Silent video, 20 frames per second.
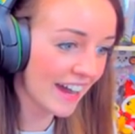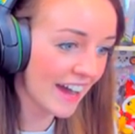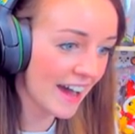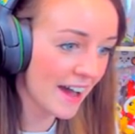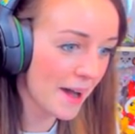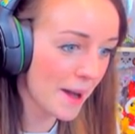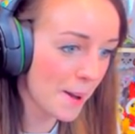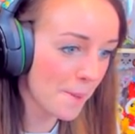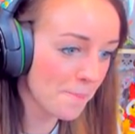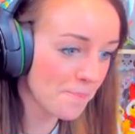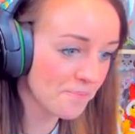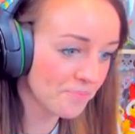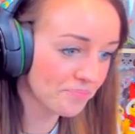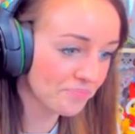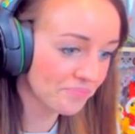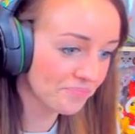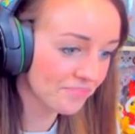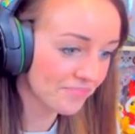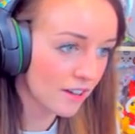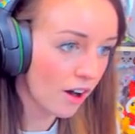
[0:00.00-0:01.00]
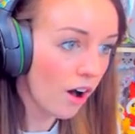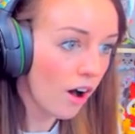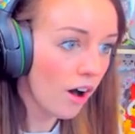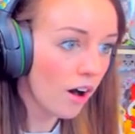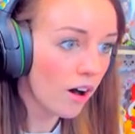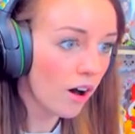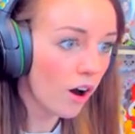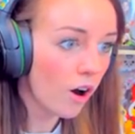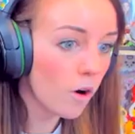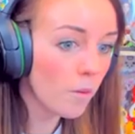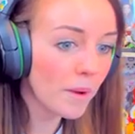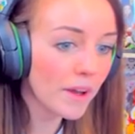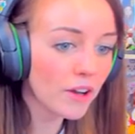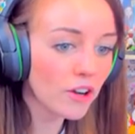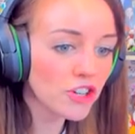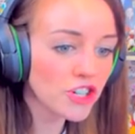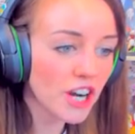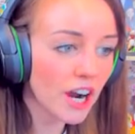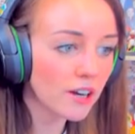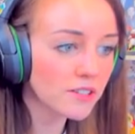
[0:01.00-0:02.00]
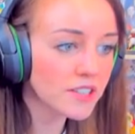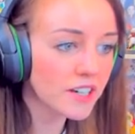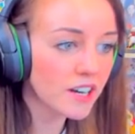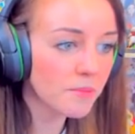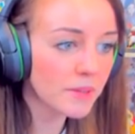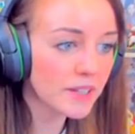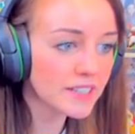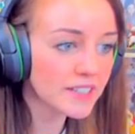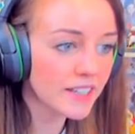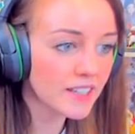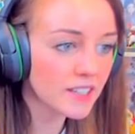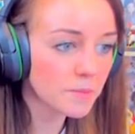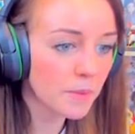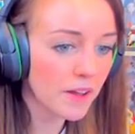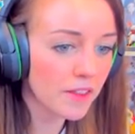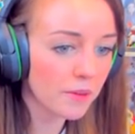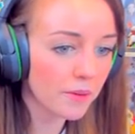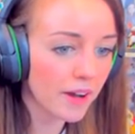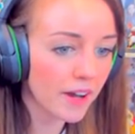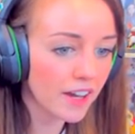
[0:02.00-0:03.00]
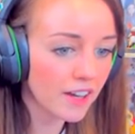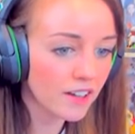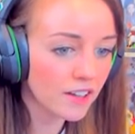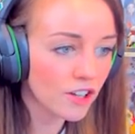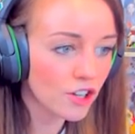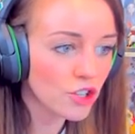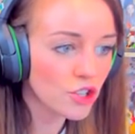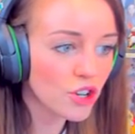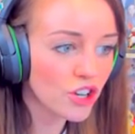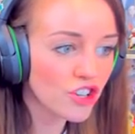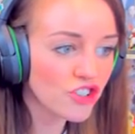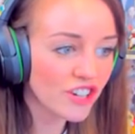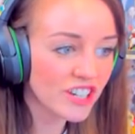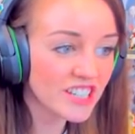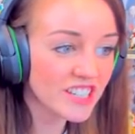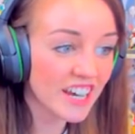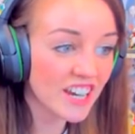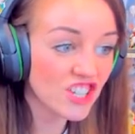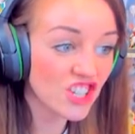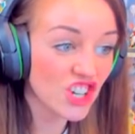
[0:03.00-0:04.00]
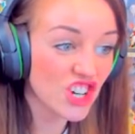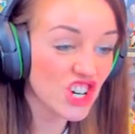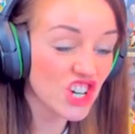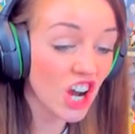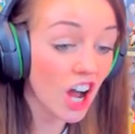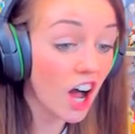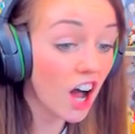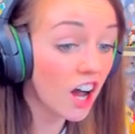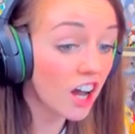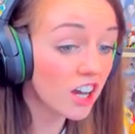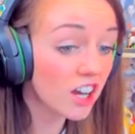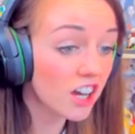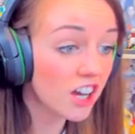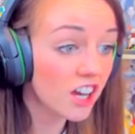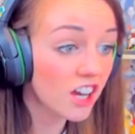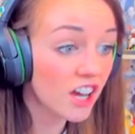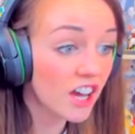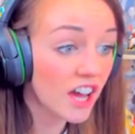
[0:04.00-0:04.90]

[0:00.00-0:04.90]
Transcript: oh my gosh, how did I miss this, by the way? You can dress it as a shark.